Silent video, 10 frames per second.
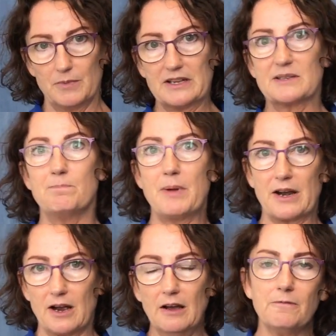it's
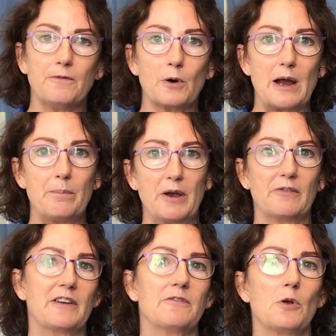better for our
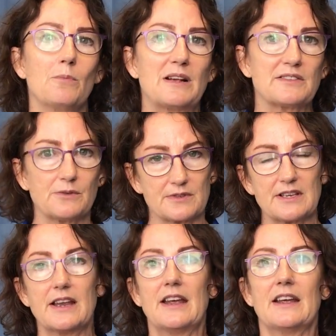pelvic floor
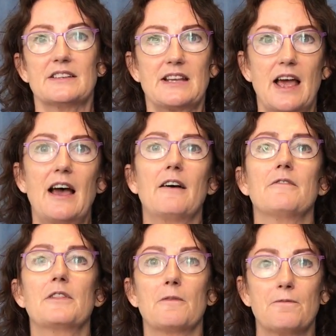muscles to
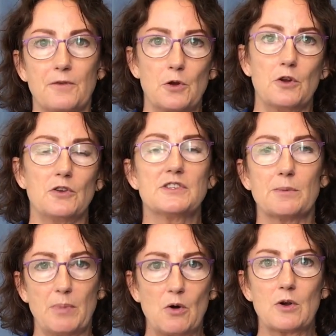have the food
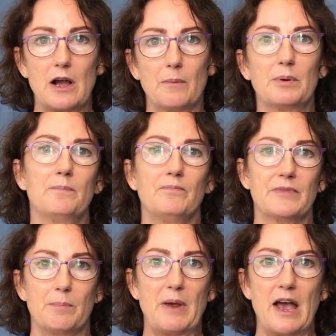to bulk up
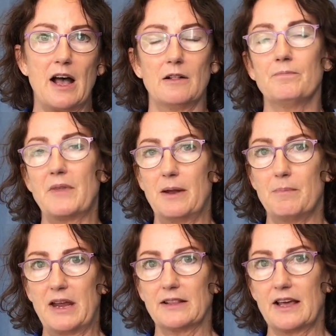the bowel
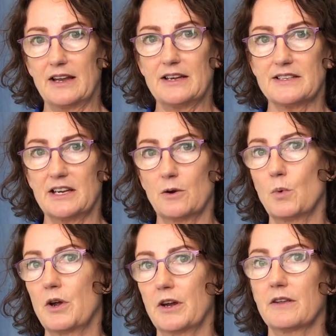and make that easier to
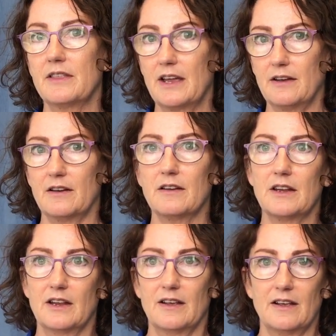work than
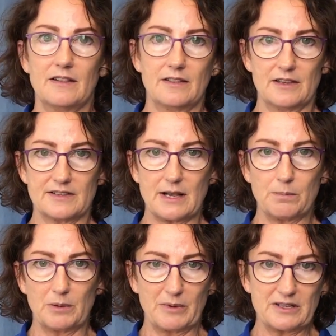the
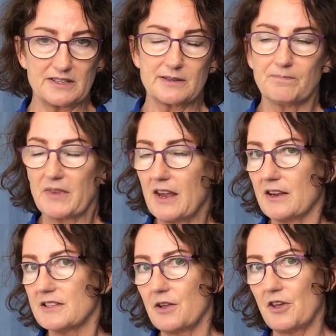supplements.
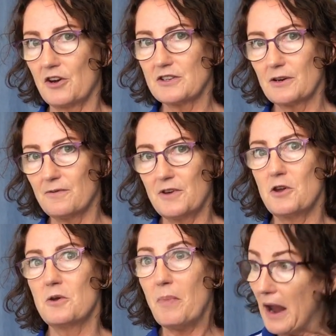So those are a
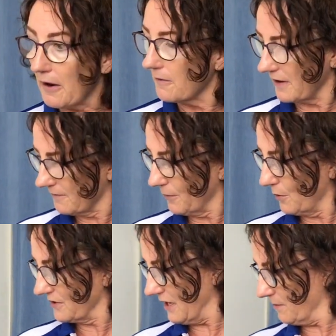few pelvic
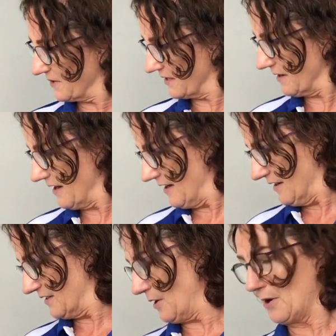floor tips,
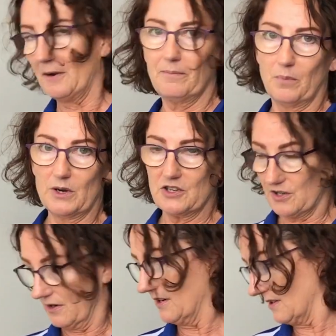
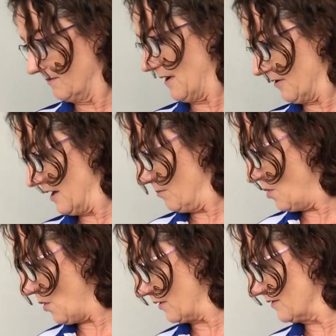which is very
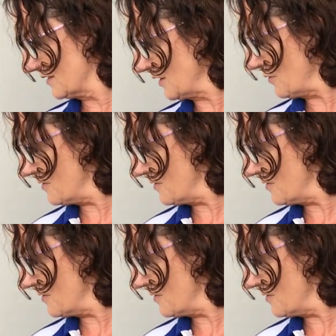important. So